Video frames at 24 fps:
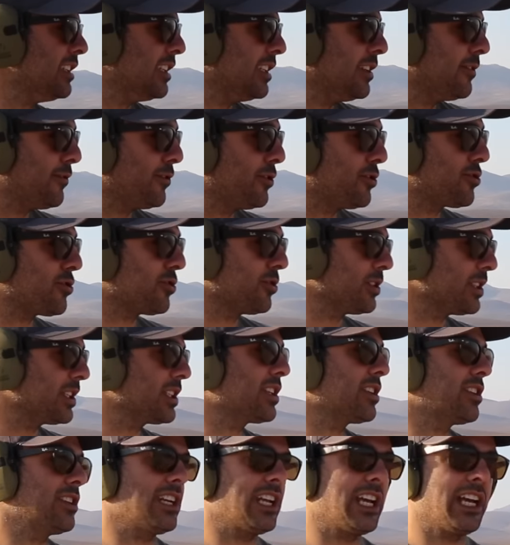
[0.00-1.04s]
if you shoot a
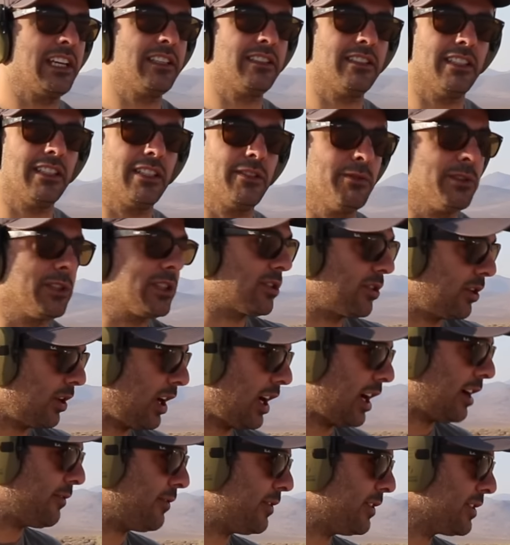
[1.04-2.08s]
grenade, it will go
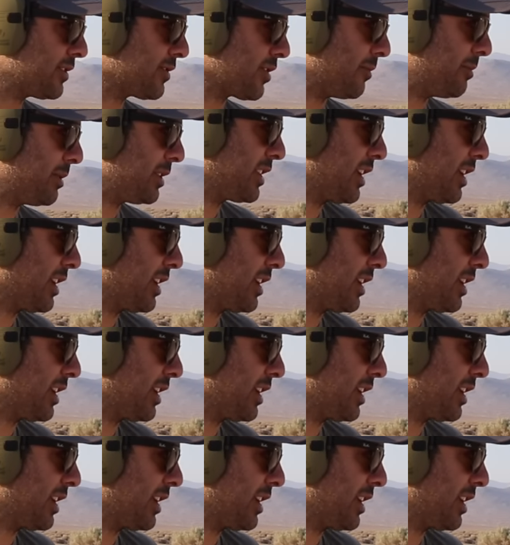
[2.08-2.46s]
off. So be